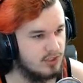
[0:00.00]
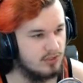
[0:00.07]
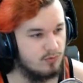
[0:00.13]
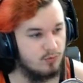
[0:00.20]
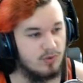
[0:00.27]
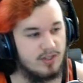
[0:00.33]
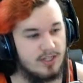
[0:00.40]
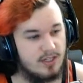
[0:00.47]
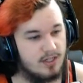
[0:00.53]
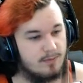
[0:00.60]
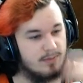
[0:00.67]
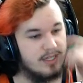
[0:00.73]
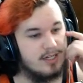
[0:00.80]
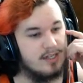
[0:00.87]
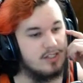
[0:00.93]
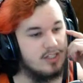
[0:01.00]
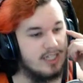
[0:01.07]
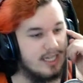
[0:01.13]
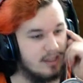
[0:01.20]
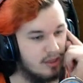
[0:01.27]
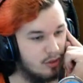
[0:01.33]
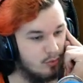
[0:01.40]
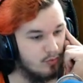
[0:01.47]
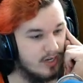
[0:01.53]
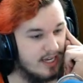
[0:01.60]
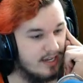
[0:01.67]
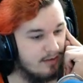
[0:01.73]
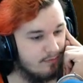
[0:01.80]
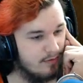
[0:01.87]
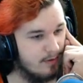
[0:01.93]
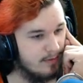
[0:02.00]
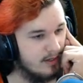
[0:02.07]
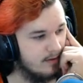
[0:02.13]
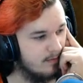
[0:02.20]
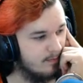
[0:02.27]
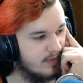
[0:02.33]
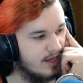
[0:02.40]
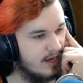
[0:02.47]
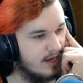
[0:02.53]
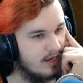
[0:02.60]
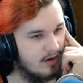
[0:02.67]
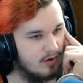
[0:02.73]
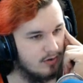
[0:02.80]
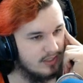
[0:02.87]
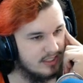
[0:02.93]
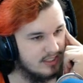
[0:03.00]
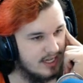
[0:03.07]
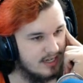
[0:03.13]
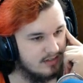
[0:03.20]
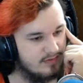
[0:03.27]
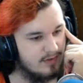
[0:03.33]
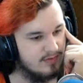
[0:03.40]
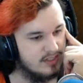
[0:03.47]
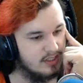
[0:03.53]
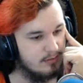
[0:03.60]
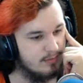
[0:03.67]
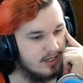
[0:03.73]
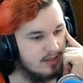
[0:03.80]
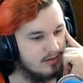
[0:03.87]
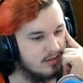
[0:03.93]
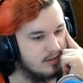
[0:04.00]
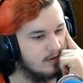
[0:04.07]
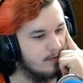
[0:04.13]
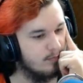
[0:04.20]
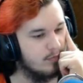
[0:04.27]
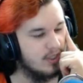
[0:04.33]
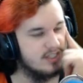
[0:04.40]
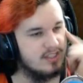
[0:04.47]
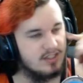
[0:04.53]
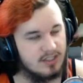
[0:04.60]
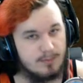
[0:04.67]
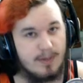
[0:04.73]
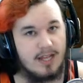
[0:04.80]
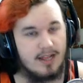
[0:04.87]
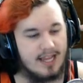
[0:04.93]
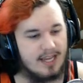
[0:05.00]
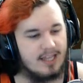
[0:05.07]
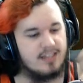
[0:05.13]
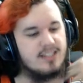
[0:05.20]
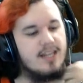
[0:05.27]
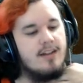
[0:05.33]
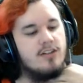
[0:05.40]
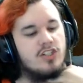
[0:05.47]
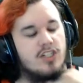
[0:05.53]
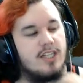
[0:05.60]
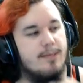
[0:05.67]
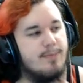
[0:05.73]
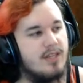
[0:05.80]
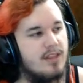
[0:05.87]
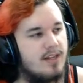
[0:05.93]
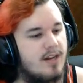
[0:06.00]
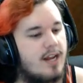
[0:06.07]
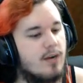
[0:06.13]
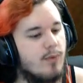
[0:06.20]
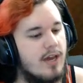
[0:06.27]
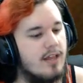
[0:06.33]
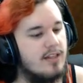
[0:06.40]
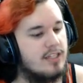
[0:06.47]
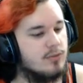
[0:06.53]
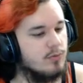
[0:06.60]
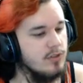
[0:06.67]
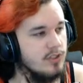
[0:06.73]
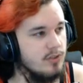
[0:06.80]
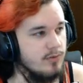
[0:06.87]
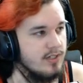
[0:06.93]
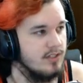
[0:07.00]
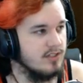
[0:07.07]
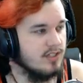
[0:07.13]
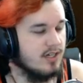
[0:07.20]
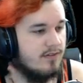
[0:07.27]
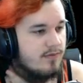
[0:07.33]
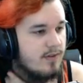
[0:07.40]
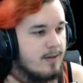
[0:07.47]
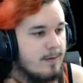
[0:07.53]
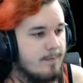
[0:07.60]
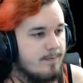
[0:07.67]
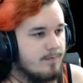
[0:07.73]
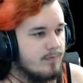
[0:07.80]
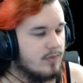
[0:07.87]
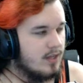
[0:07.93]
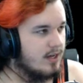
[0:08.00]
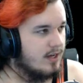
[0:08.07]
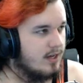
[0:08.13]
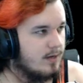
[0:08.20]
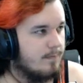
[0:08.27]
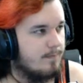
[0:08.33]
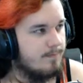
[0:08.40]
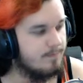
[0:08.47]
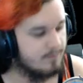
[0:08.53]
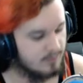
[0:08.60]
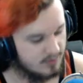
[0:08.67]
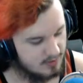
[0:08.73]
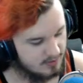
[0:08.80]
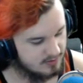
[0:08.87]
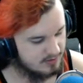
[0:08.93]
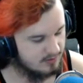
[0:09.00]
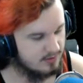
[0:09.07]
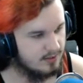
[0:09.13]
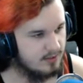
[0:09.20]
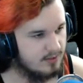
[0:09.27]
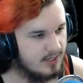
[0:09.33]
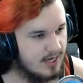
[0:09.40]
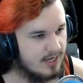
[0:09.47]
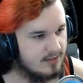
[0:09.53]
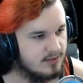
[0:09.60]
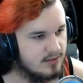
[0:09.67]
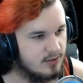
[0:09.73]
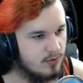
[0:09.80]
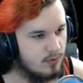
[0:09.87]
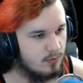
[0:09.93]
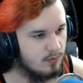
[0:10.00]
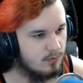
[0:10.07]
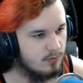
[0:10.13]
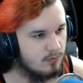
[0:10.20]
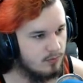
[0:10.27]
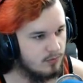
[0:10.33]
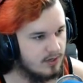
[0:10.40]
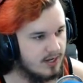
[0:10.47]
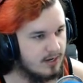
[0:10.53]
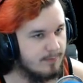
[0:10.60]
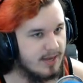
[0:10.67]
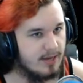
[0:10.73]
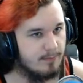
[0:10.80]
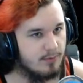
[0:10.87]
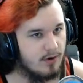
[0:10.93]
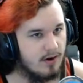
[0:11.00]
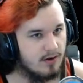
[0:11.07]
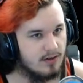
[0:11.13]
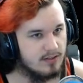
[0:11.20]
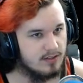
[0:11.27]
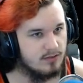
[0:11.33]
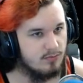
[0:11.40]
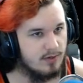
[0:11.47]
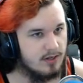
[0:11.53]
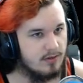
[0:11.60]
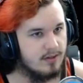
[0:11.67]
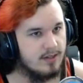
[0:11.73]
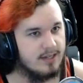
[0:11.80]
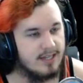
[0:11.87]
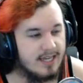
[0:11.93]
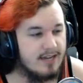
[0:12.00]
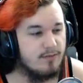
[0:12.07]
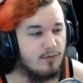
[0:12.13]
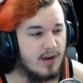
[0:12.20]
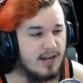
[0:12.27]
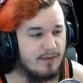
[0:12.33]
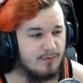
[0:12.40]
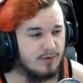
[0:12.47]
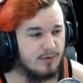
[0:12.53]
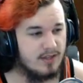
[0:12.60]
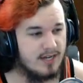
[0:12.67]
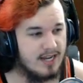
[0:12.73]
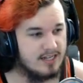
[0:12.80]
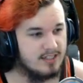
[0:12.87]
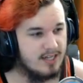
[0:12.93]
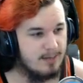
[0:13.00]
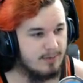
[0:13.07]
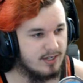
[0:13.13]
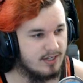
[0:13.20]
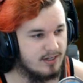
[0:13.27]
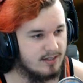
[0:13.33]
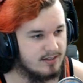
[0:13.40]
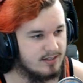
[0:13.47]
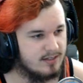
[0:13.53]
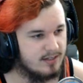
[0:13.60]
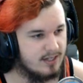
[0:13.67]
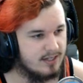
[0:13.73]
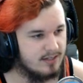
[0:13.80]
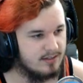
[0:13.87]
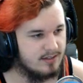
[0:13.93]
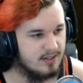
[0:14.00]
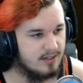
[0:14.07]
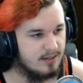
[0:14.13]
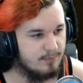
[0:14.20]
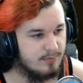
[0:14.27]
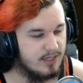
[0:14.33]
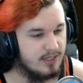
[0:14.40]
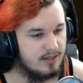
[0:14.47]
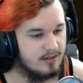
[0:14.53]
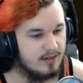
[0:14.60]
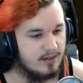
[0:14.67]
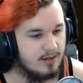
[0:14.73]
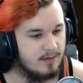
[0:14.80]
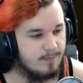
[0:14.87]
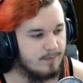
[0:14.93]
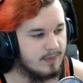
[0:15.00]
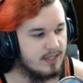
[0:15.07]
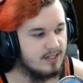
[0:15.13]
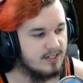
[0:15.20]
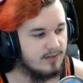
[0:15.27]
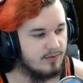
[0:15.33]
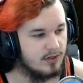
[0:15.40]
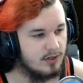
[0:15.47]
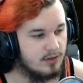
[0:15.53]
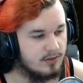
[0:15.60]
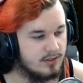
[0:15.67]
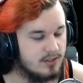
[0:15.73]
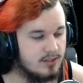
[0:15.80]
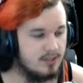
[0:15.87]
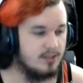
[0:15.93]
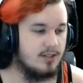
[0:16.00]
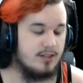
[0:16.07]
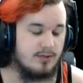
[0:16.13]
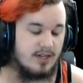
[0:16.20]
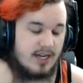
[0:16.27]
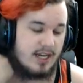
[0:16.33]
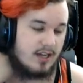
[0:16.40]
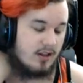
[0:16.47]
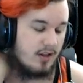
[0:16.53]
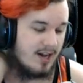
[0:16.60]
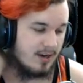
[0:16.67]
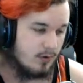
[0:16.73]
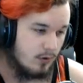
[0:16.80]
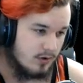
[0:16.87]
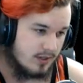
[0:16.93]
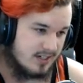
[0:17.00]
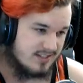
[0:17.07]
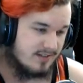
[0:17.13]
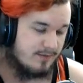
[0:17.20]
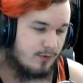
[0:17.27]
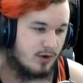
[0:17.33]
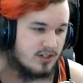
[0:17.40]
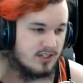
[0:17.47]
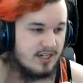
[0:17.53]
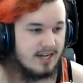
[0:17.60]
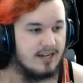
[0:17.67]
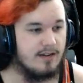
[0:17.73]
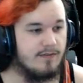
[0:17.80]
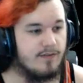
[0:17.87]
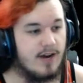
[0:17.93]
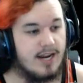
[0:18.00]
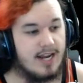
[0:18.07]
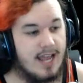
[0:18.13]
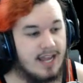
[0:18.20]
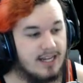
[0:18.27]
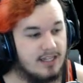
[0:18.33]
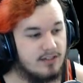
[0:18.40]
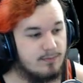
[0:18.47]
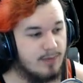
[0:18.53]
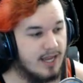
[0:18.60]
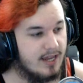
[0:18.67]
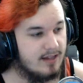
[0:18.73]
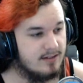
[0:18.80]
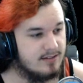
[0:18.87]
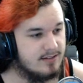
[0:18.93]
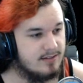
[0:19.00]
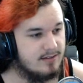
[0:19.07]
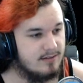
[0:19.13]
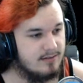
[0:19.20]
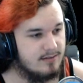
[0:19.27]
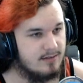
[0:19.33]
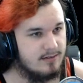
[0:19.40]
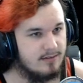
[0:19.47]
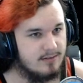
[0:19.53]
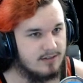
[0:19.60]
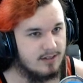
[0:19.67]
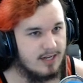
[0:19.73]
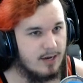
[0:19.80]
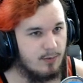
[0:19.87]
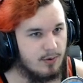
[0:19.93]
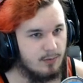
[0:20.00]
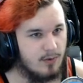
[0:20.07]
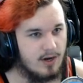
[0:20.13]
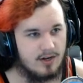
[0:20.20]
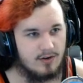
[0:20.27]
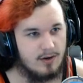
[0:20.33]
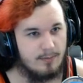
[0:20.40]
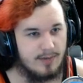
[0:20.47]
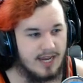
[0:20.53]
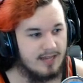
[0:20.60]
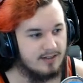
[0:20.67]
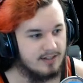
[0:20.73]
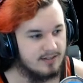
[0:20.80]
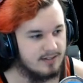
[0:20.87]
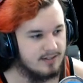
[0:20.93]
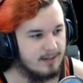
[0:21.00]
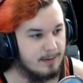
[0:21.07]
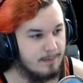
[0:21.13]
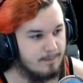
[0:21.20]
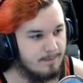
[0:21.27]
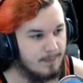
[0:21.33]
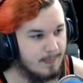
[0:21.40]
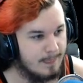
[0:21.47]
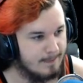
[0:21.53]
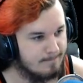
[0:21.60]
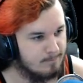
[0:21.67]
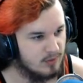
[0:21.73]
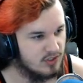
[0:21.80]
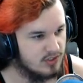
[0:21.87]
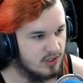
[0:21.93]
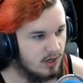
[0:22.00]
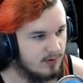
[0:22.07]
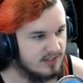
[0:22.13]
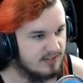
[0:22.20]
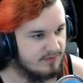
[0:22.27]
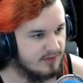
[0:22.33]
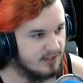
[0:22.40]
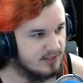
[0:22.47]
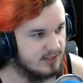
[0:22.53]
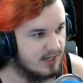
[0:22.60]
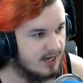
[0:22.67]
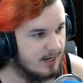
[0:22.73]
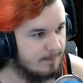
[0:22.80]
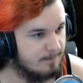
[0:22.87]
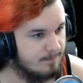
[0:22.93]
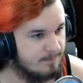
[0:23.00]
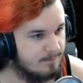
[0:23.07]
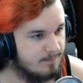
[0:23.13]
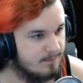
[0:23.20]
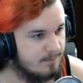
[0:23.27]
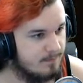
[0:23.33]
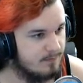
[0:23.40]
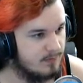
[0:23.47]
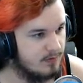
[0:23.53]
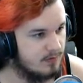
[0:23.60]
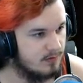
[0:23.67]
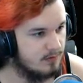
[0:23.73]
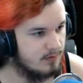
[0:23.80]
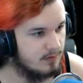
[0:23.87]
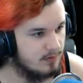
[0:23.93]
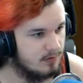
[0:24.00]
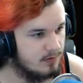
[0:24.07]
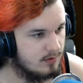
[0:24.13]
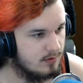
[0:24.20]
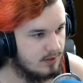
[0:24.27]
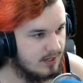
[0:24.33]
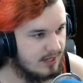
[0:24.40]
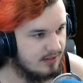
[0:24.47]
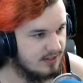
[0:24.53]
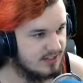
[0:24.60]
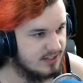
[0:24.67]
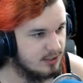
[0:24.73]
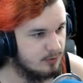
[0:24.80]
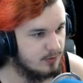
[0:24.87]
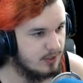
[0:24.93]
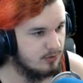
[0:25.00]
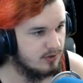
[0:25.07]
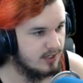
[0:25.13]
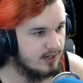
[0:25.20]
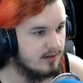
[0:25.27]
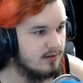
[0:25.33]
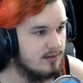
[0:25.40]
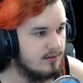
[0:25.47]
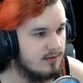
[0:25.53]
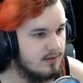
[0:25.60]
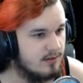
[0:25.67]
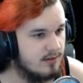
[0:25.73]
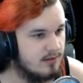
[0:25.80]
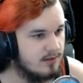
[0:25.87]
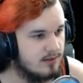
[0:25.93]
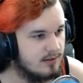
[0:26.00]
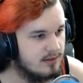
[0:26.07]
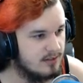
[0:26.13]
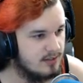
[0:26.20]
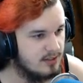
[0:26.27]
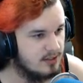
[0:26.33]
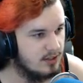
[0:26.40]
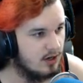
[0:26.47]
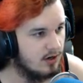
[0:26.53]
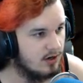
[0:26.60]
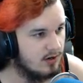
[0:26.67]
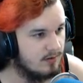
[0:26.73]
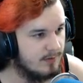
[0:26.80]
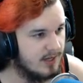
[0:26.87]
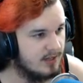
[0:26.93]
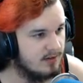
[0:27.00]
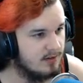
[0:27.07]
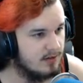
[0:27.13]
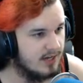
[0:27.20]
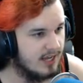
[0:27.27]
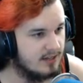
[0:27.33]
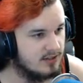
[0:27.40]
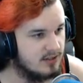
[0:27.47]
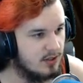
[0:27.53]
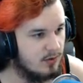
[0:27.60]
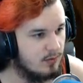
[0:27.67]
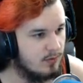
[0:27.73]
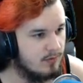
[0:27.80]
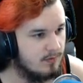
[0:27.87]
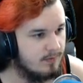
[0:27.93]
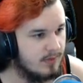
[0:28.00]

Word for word: which is really good because you get three from it, and it only takes 15 minutes. Plus, it's spent, like, instead of sleeping the night away, at least we're doing stuff. Um, yeah, so we're kind of making progress as well. Getting ready the next day because it is going to be difficult. Because we're going to get a lot colder because unfortunately I didn't find any pants. So now we're walking around pantless, which is always a fun time. And the snow out there. Darn, man. Oh yeah, so